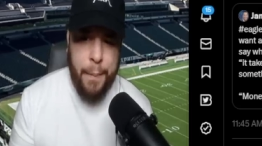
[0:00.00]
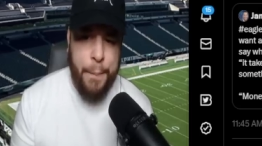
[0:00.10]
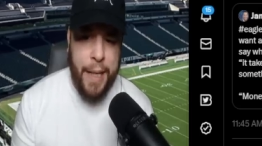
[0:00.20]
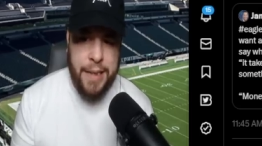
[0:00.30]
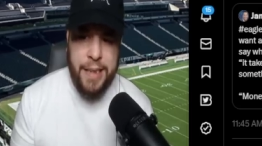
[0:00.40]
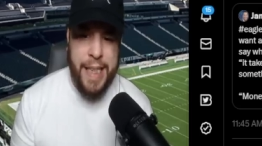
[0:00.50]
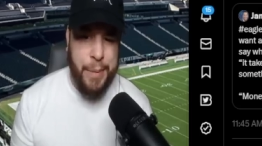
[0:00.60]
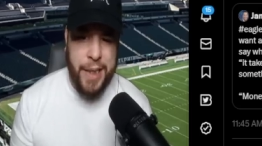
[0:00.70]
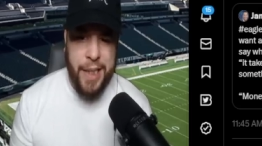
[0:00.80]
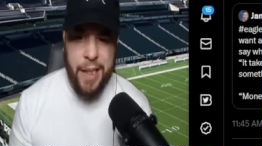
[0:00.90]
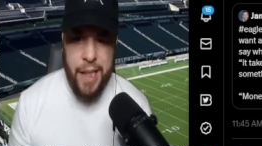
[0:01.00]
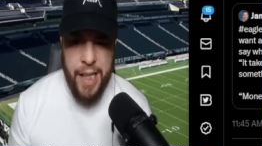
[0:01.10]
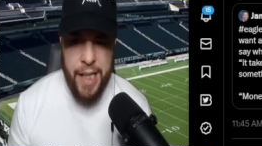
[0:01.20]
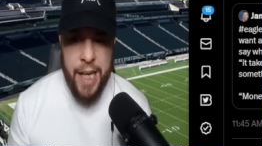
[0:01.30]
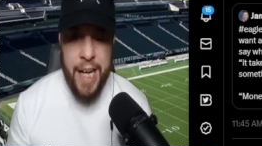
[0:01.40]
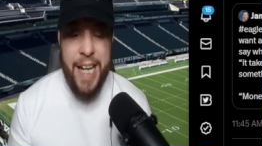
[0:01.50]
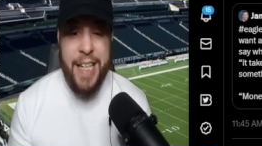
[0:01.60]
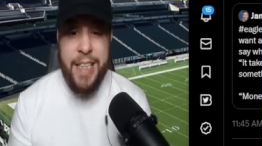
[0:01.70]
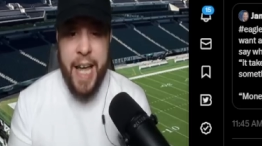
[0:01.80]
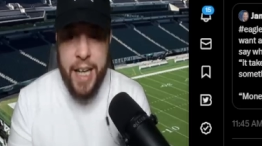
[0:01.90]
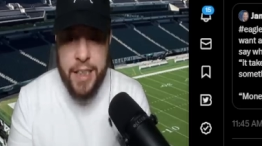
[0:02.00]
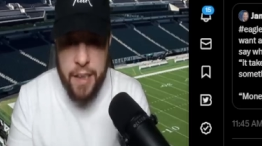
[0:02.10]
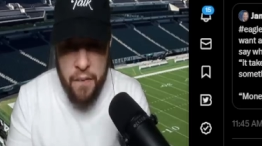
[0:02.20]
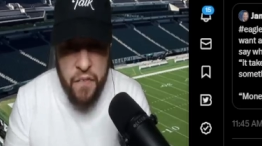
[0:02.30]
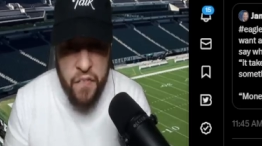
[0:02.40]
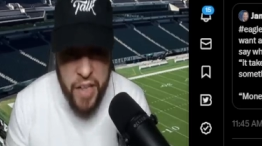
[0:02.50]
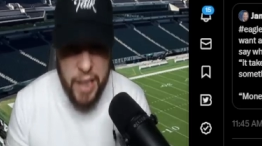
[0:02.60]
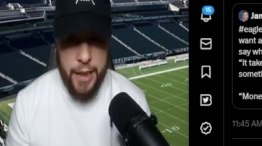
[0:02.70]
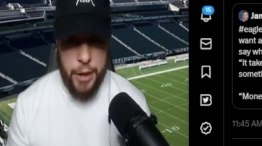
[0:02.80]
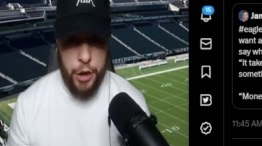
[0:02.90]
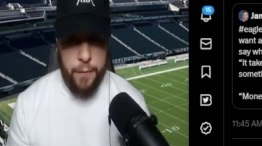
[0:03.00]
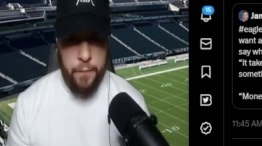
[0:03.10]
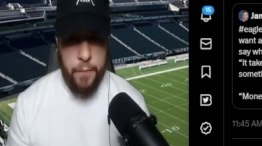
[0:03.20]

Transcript: best teams in the league, it takes a village.